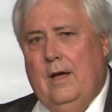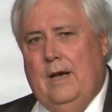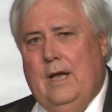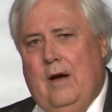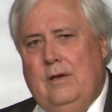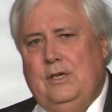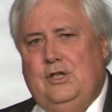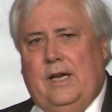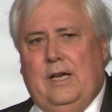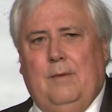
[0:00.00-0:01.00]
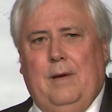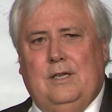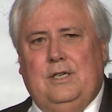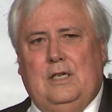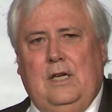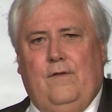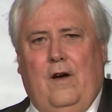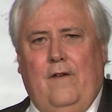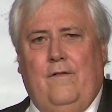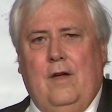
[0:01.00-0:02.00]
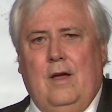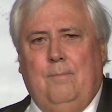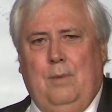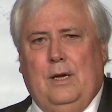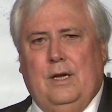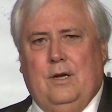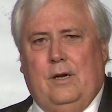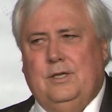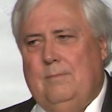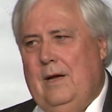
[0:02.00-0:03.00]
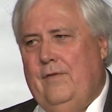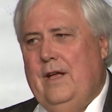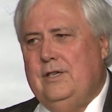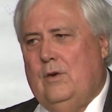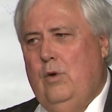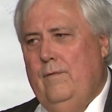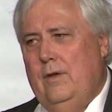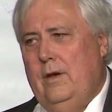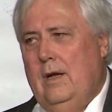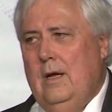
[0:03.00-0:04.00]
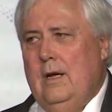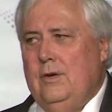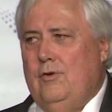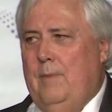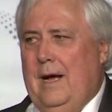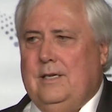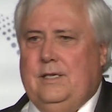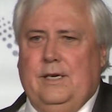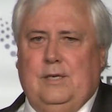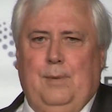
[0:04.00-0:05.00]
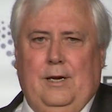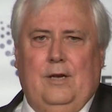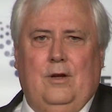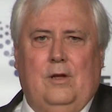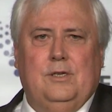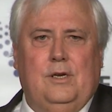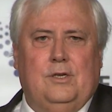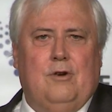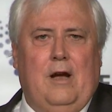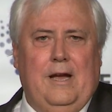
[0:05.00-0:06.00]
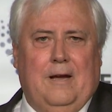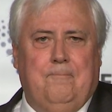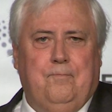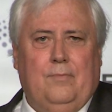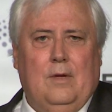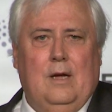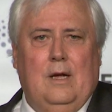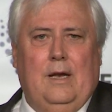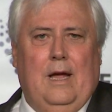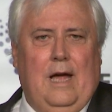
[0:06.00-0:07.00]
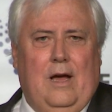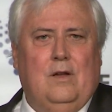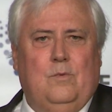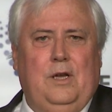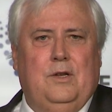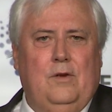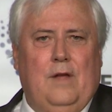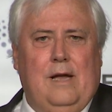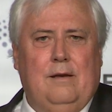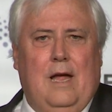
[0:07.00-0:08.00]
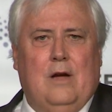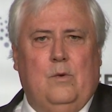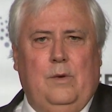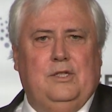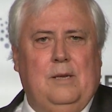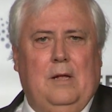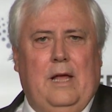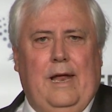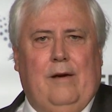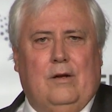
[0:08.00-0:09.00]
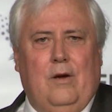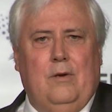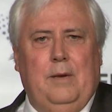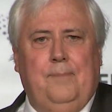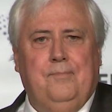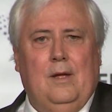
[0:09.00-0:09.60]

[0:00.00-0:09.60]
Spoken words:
And now he's injecting about $65 billion a month. That's equivalent to about $6 billion in Australia. Now, how could we do that? How could we stimulate our economy?